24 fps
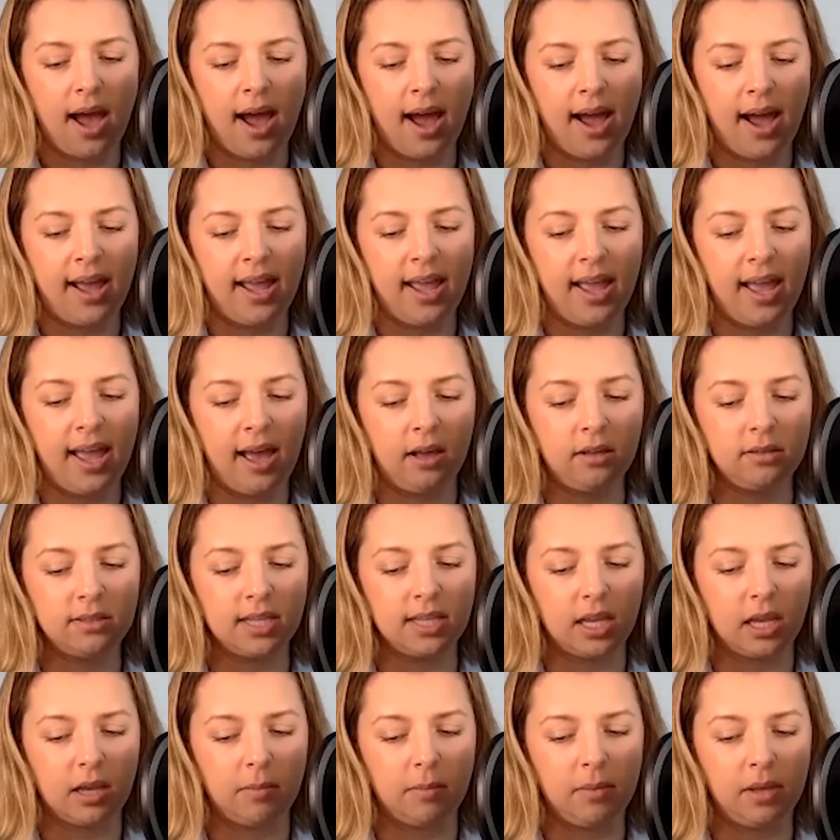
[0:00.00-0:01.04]
I
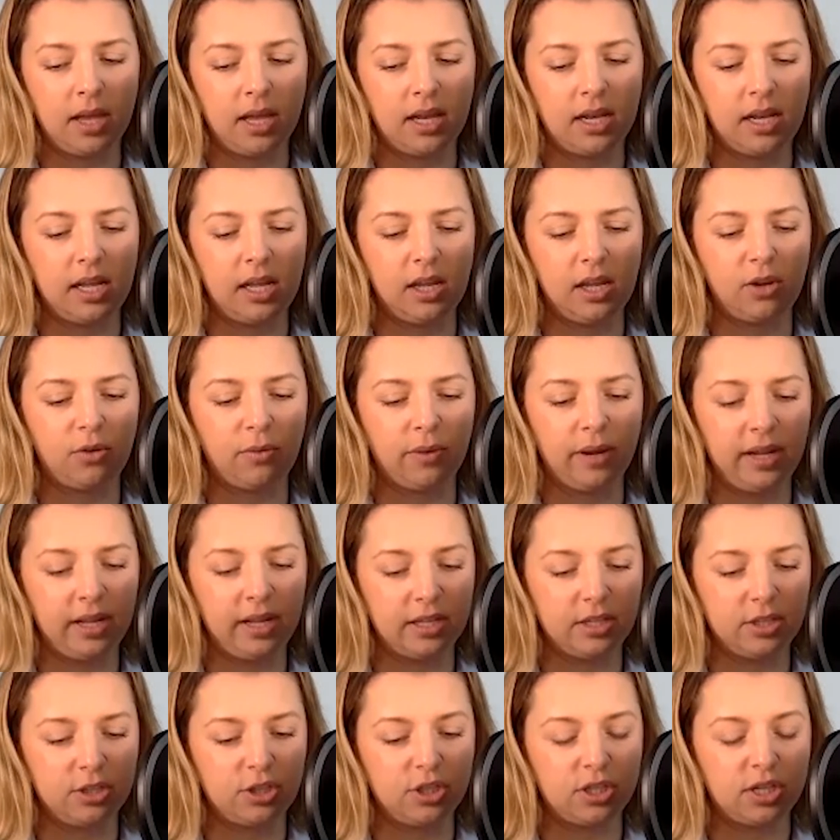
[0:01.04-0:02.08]
held him, and he
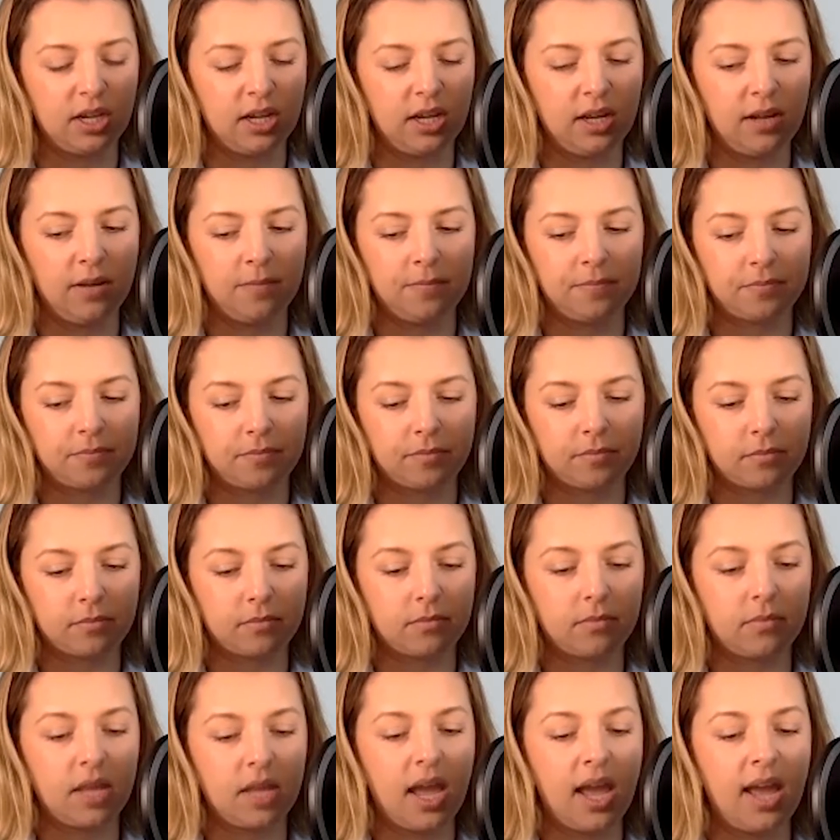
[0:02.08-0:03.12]
cringed
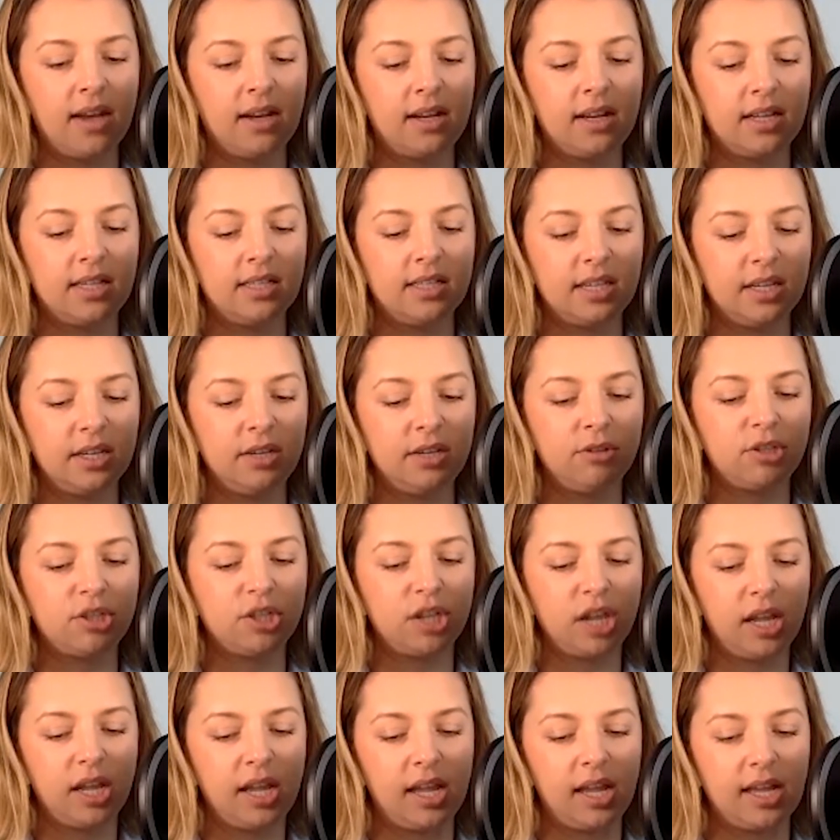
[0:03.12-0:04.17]
and
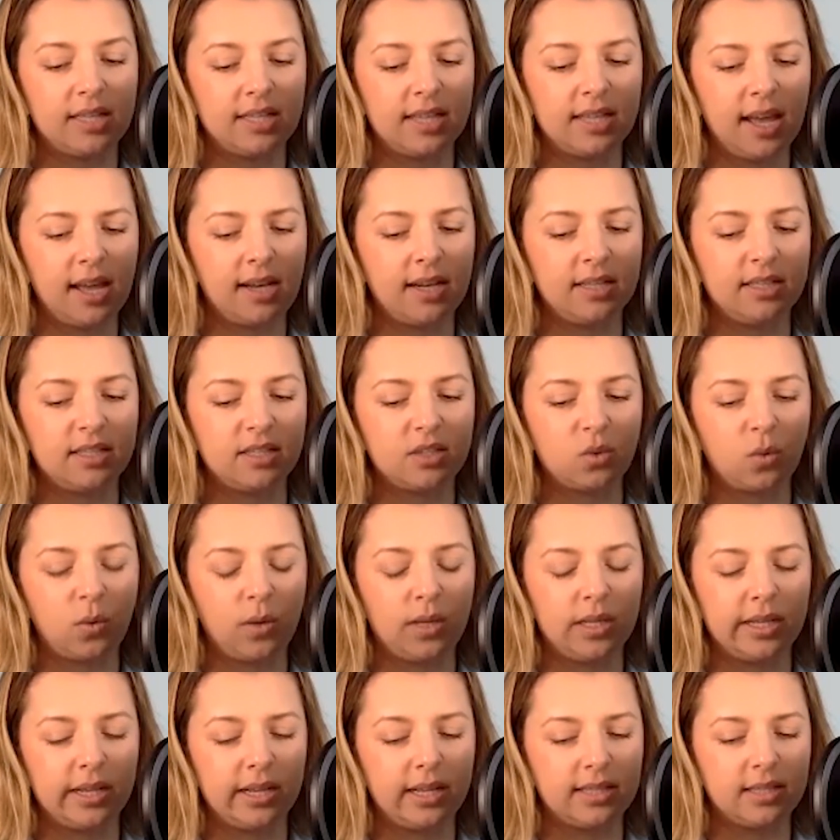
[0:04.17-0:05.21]
continued shaking his head and
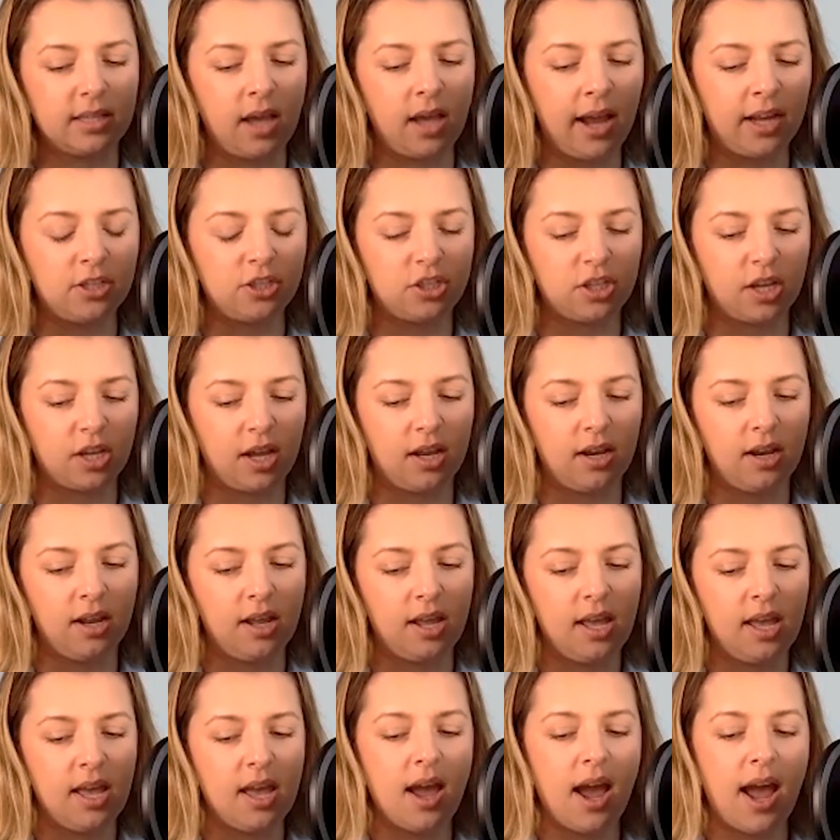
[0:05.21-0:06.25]
squeezing his eyes shut.
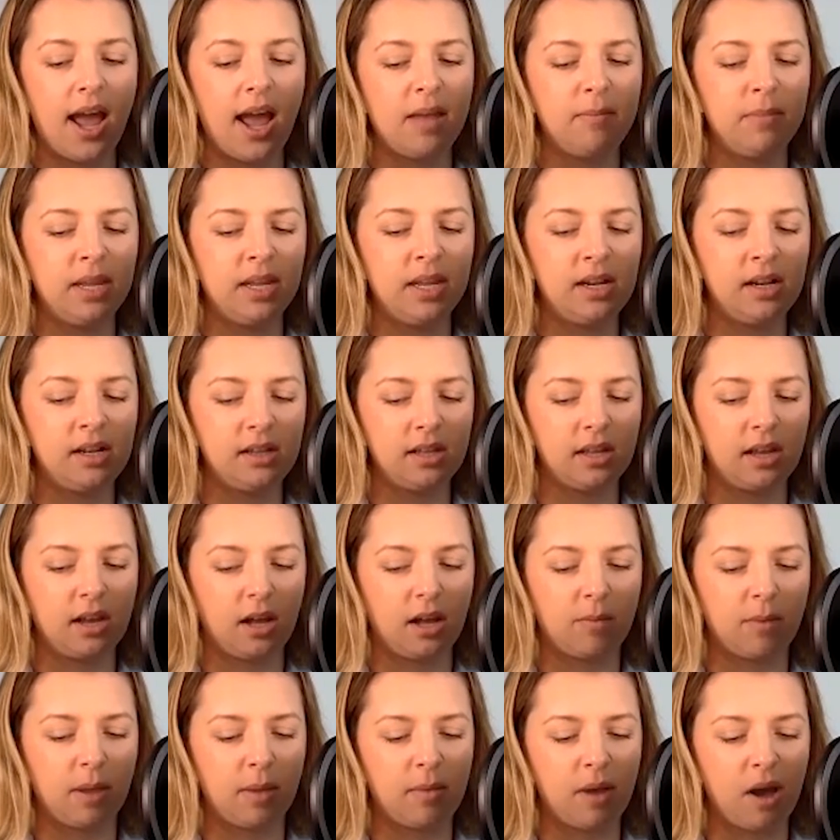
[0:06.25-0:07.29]
I immediately
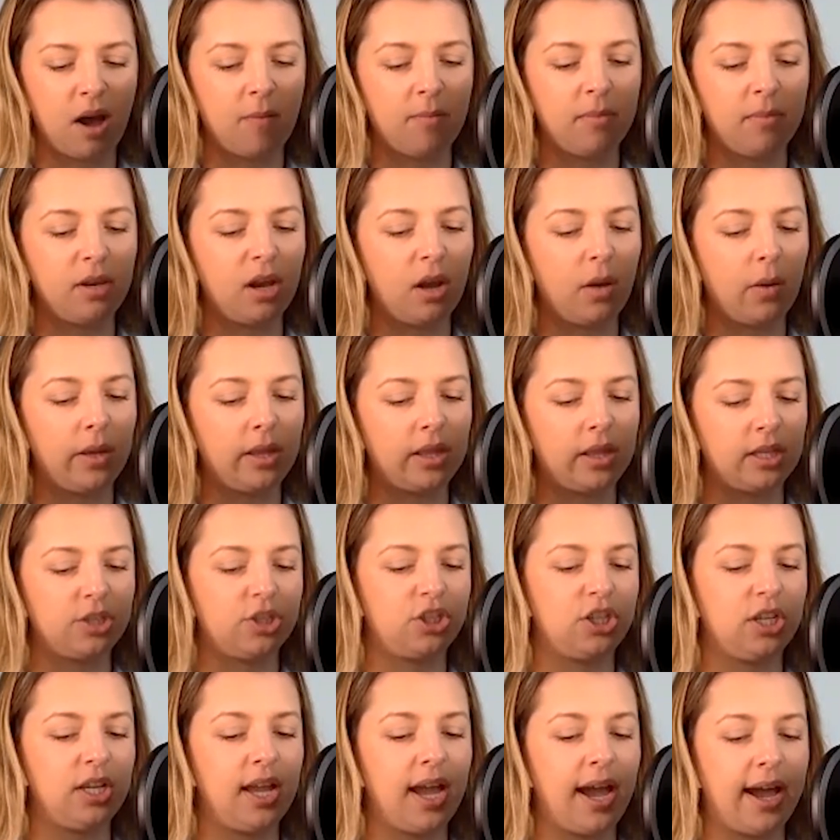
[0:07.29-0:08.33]
called my mom, knowing
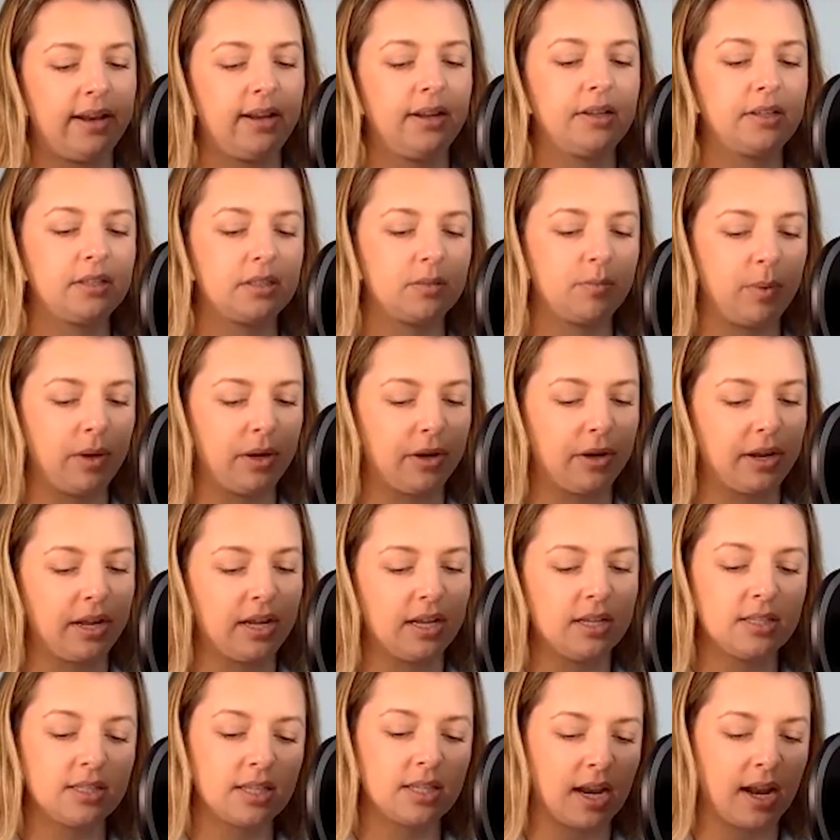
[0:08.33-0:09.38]
that she had
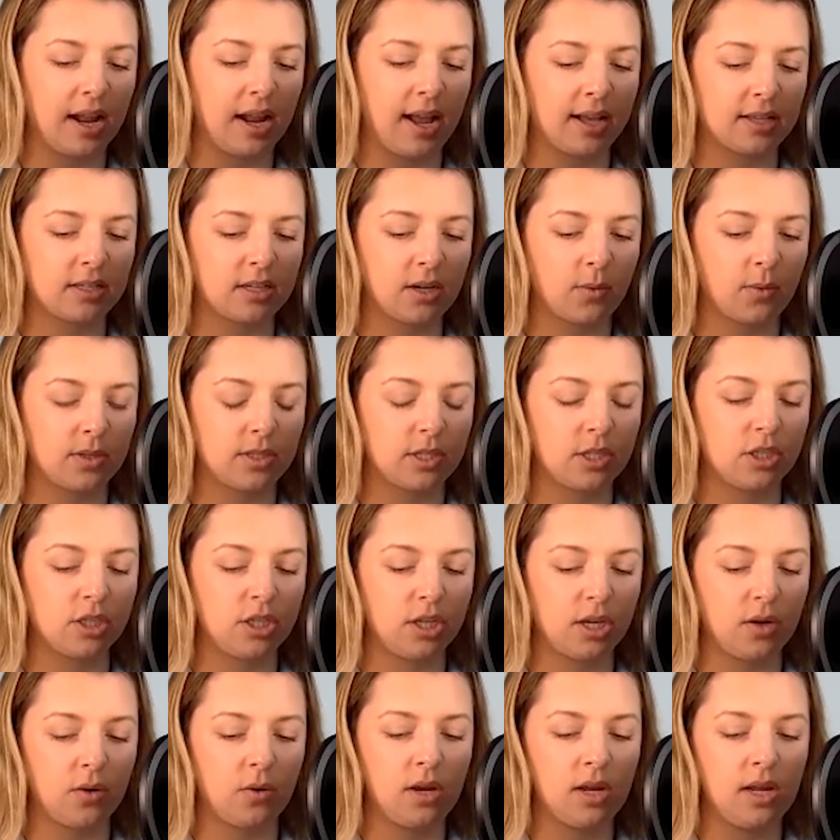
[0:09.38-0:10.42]
experience, and I asked her what to
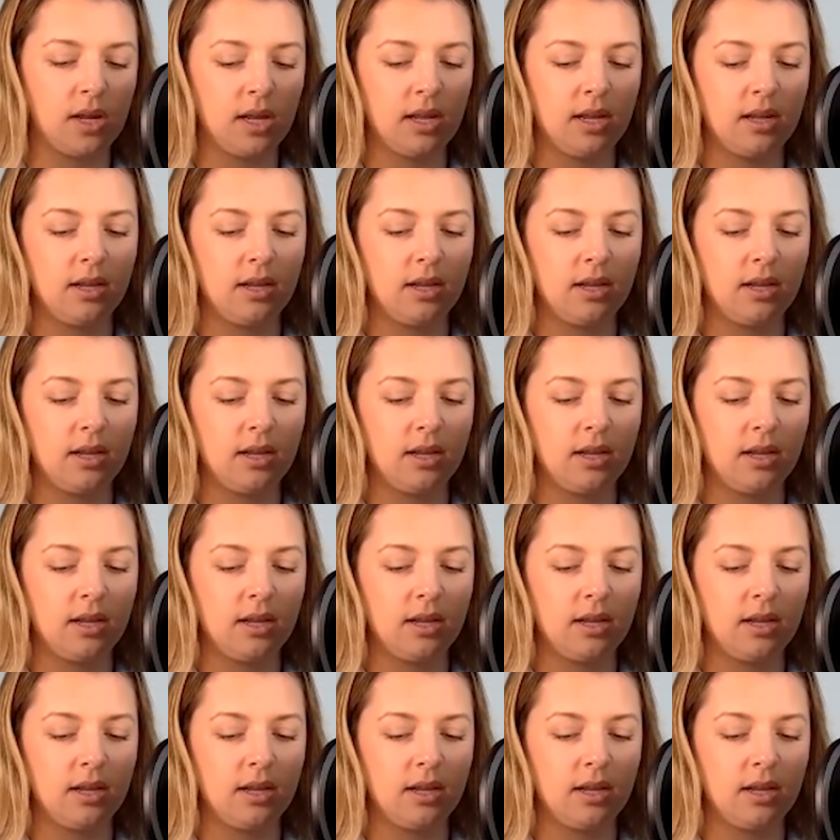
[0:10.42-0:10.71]
do.